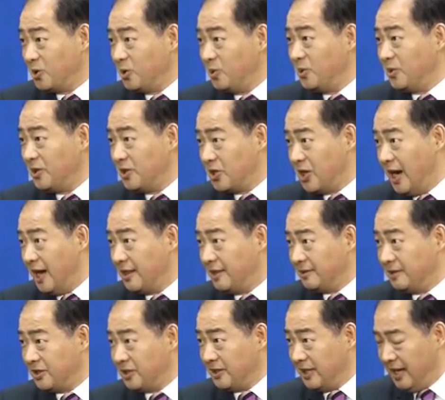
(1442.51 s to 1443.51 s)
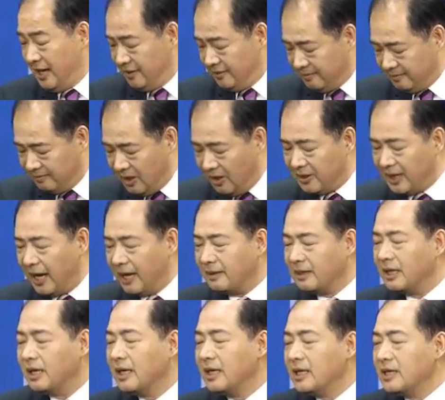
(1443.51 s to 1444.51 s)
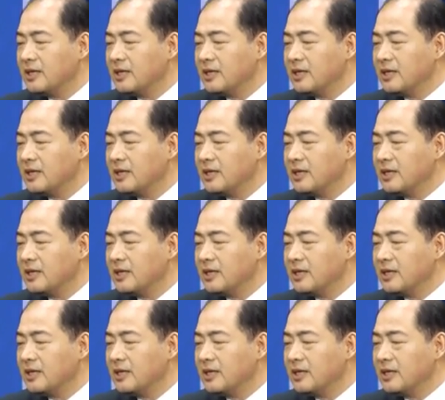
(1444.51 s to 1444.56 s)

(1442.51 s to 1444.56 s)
to do each other together. Okay,